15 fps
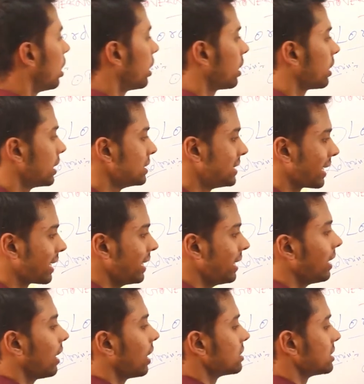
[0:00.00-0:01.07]
or a
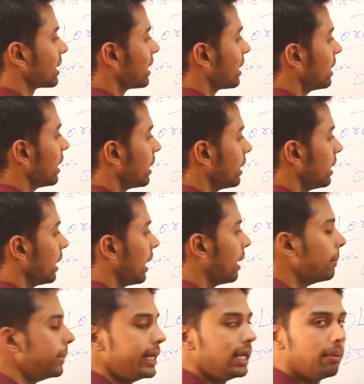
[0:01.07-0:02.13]
jagir or jagirdari, a
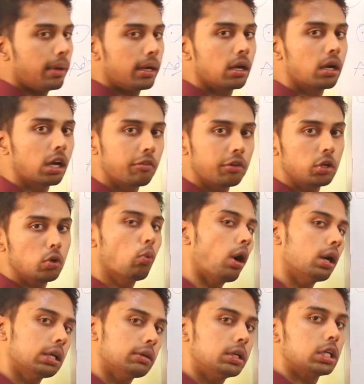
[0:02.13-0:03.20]
middleman or revenue,
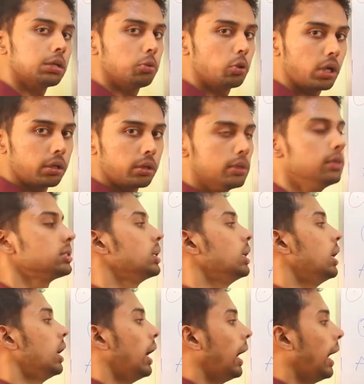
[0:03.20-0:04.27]
whatever term you can use,
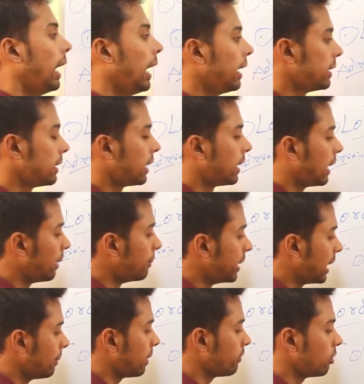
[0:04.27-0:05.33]
the a
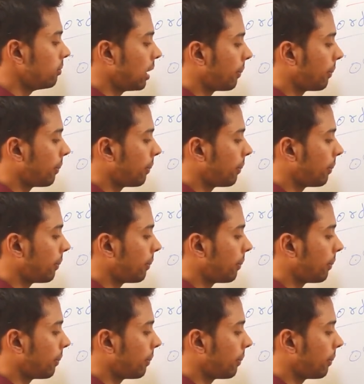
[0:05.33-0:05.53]
middleman will be